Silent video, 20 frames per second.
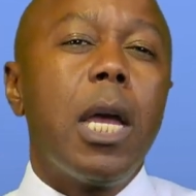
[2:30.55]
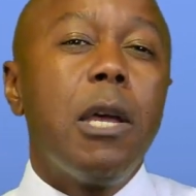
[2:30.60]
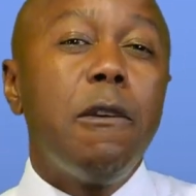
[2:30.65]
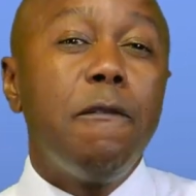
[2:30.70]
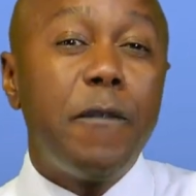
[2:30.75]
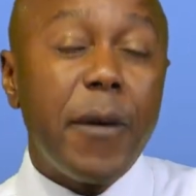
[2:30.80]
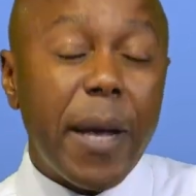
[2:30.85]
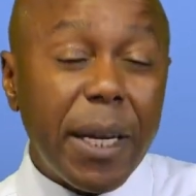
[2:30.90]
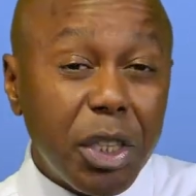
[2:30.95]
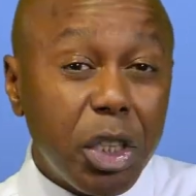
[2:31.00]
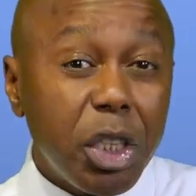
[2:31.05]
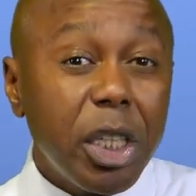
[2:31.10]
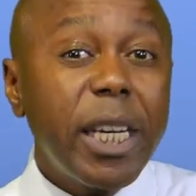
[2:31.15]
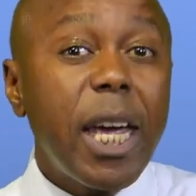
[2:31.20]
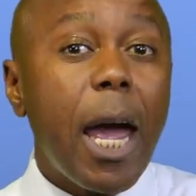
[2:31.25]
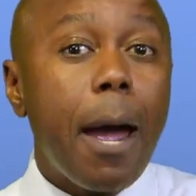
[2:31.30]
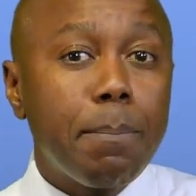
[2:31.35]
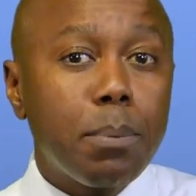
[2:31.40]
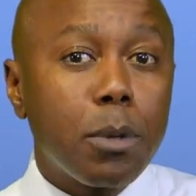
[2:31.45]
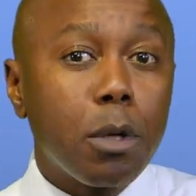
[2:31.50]
Venture
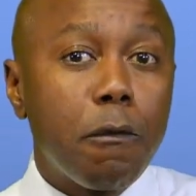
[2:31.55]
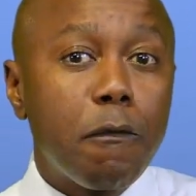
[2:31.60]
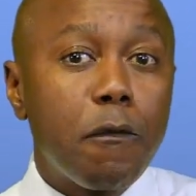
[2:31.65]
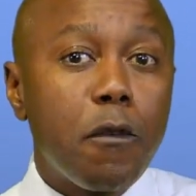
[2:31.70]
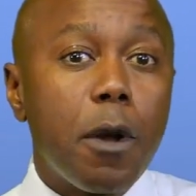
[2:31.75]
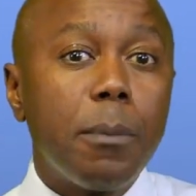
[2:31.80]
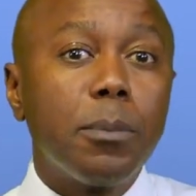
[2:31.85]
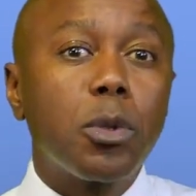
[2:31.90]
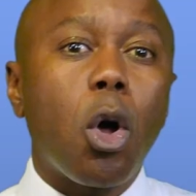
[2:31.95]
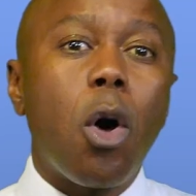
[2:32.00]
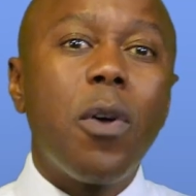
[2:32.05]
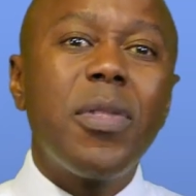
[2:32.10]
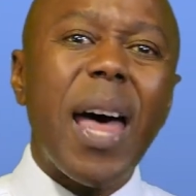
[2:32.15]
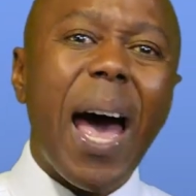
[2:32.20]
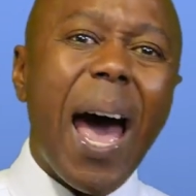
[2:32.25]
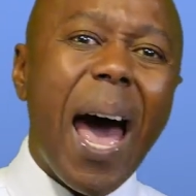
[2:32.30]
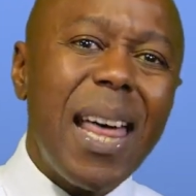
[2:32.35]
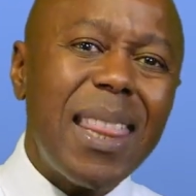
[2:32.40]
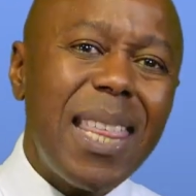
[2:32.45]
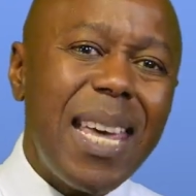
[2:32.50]
capital firms, on the
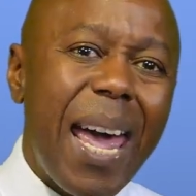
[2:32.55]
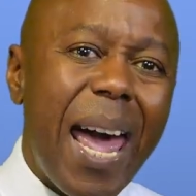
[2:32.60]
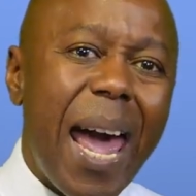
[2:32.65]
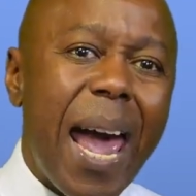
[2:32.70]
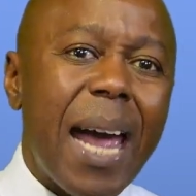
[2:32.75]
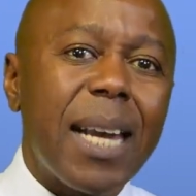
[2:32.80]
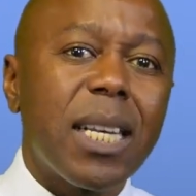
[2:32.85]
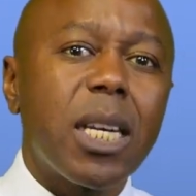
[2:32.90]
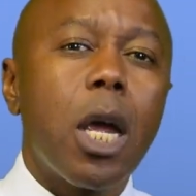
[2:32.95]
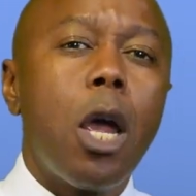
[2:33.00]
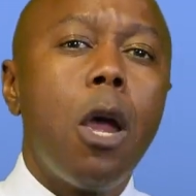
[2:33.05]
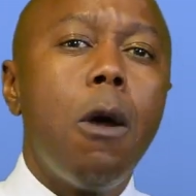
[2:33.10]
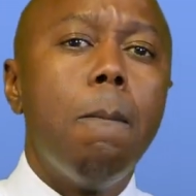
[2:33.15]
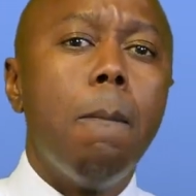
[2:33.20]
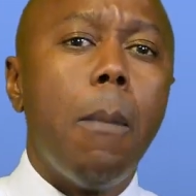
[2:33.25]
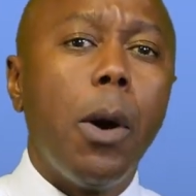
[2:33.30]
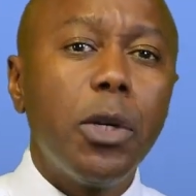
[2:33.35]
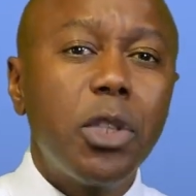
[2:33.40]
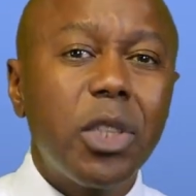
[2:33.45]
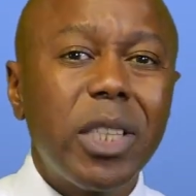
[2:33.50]
other hand,
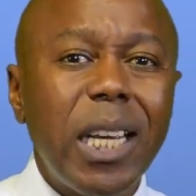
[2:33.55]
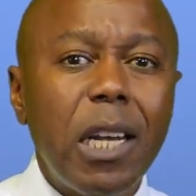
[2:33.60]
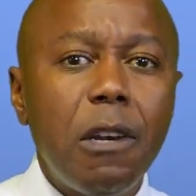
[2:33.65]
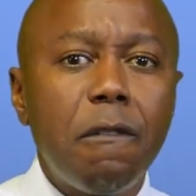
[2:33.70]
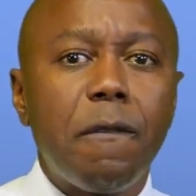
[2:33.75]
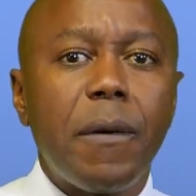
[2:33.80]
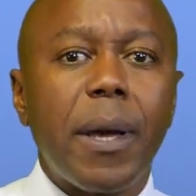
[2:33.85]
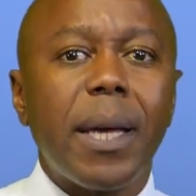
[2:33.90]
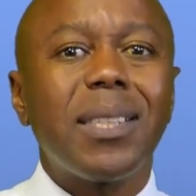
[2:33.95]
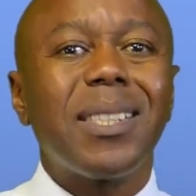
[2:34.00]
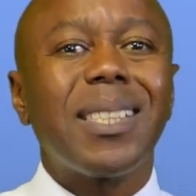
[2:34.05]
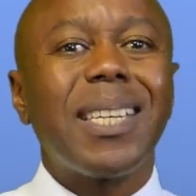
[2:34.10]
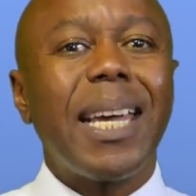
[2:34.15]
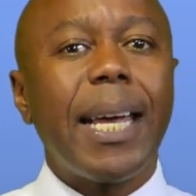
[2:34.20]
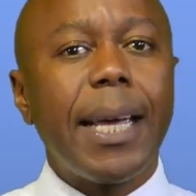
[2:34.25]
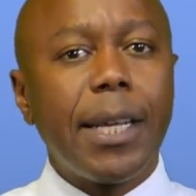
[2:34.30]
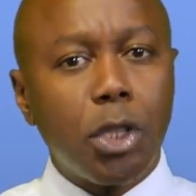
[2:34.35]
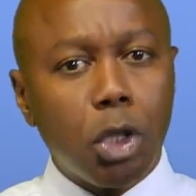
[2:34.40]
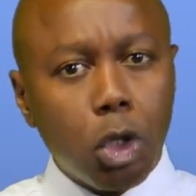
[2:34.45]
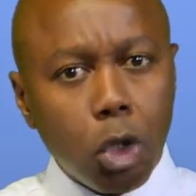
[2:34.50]
mostly invest
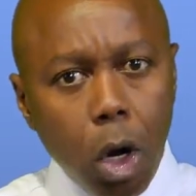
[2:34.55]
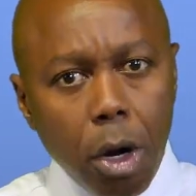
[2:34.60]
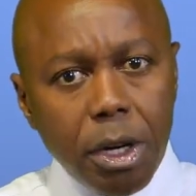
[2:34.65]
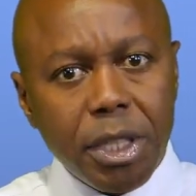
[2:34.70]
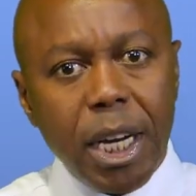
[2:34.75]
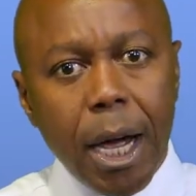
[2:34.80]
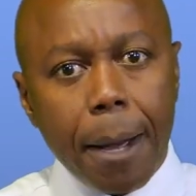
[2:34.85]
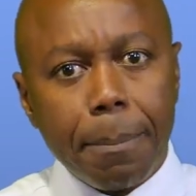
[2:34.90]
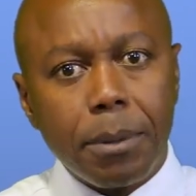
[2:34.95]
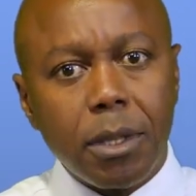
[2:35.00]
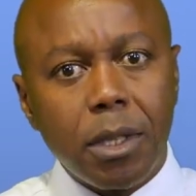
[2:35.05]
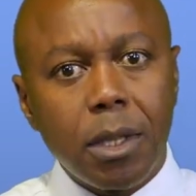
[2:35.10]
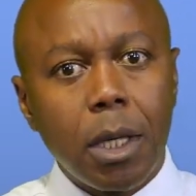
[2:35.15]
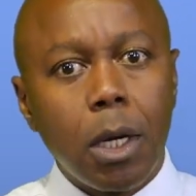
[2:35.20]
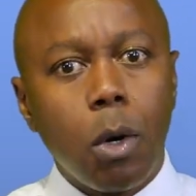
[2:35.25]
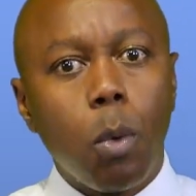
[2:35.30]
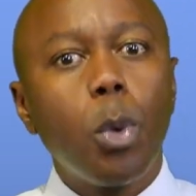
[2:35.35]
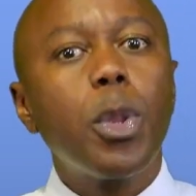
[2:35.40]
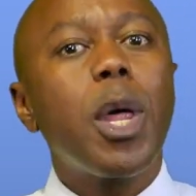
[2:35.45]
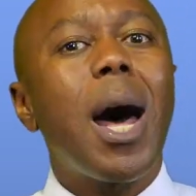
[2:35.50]
in startups
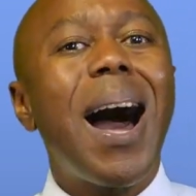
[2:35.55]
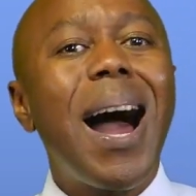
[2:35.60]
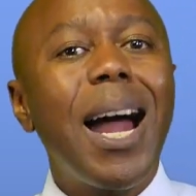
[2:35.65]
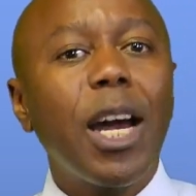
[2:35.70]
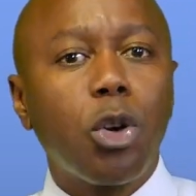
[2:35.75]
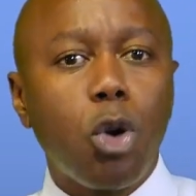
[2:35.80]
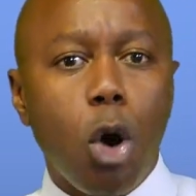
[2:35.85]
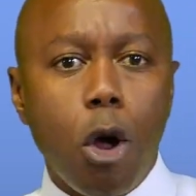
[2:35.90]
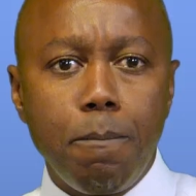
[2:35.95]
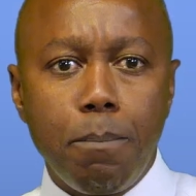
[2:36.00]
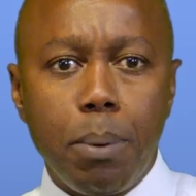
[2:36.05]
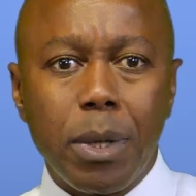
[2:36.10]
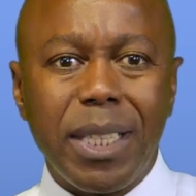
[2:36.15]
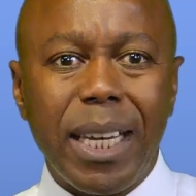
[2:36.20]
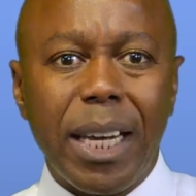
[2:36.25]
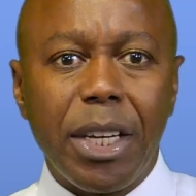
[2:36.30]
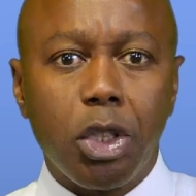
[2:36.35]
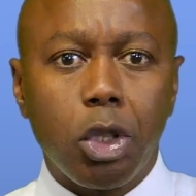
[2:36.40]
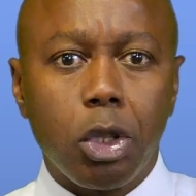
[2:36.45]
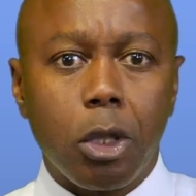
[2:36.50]
with high growth
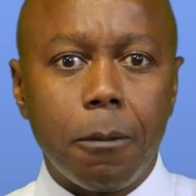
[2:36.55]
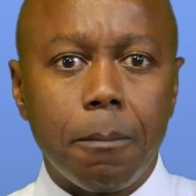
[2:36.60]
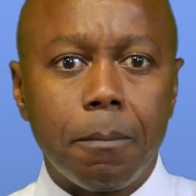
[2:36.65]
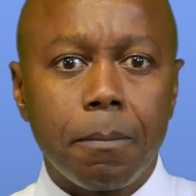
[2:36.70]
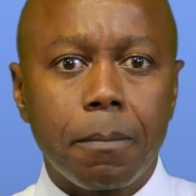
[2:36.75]
potential.